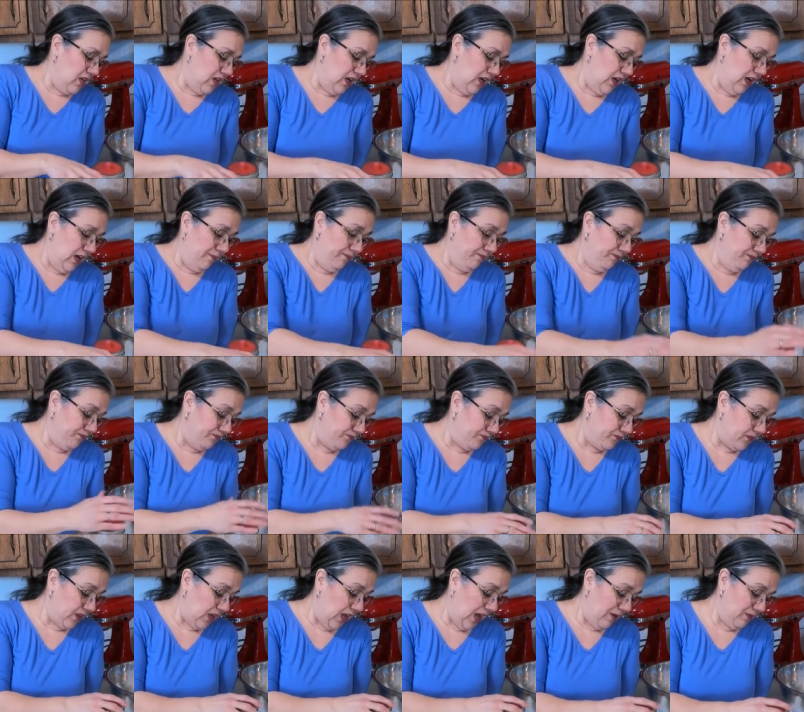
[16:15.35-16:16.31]
Um,
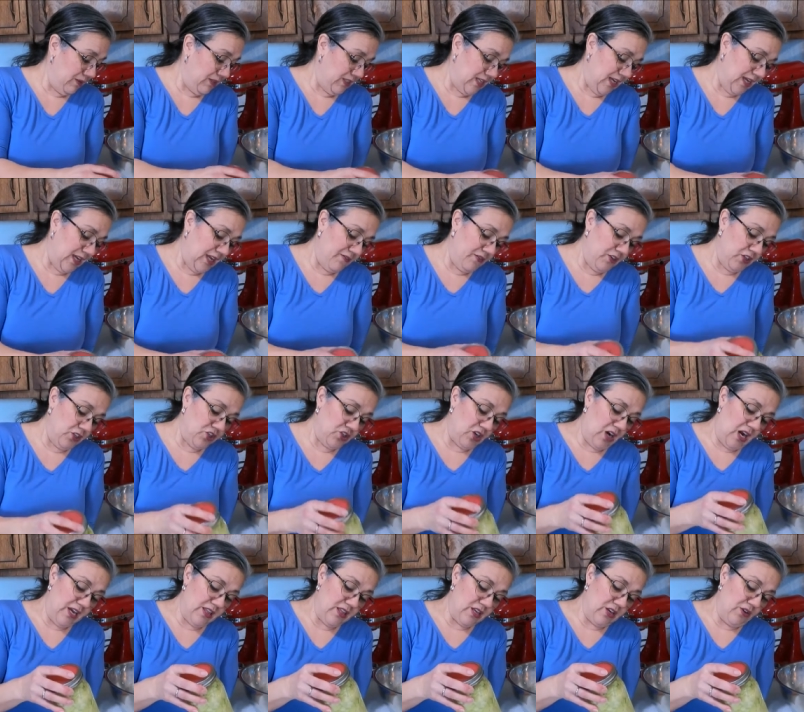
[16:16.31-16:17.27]
I would say give it a try